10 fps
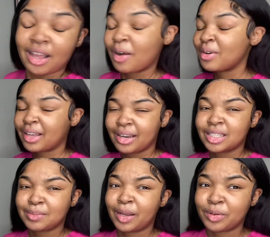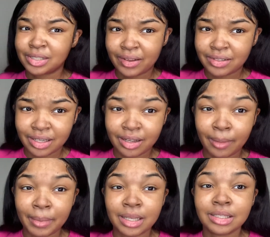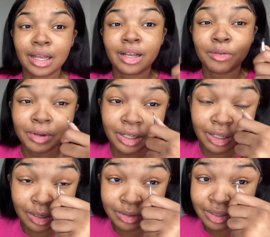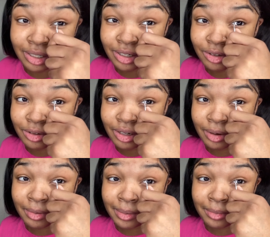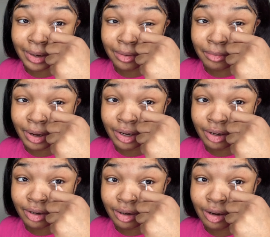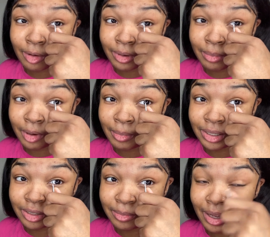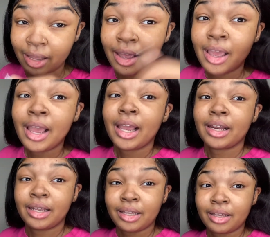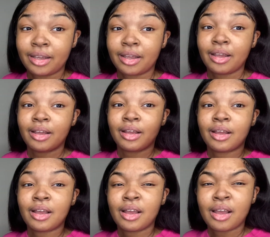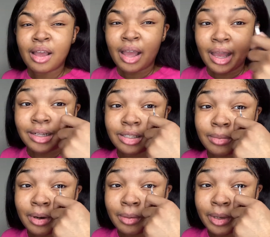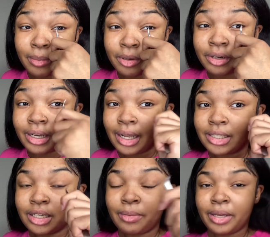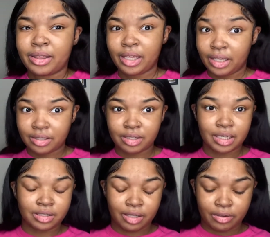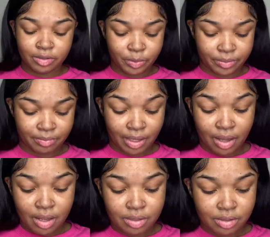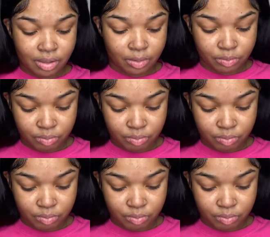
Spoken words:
I really can't explain where 17 gonna be. It's like really close to the inner corner, like right here. Hold on, poke myself in my eye. And then 18 probably gonna be in the middle, then 19 gonna be at the ends because that's the longest one. So